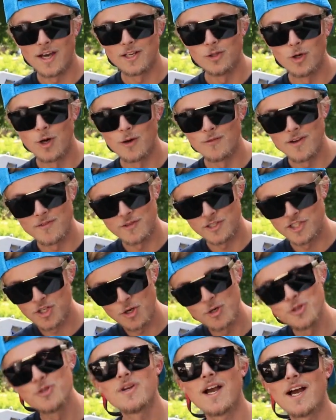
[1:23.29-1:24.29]
I know I've never
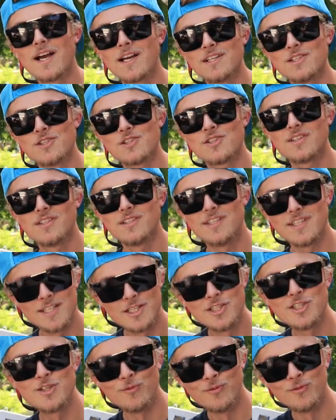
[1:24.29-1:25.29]
showed you guys the
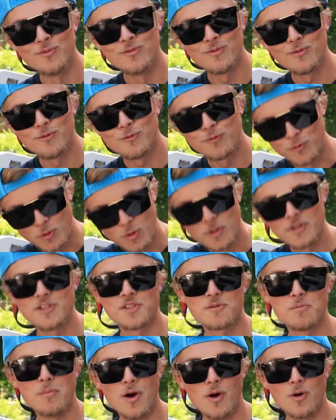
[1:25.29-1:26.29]
engine for
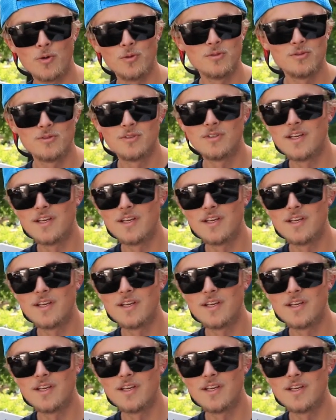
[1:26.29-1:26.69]
this boat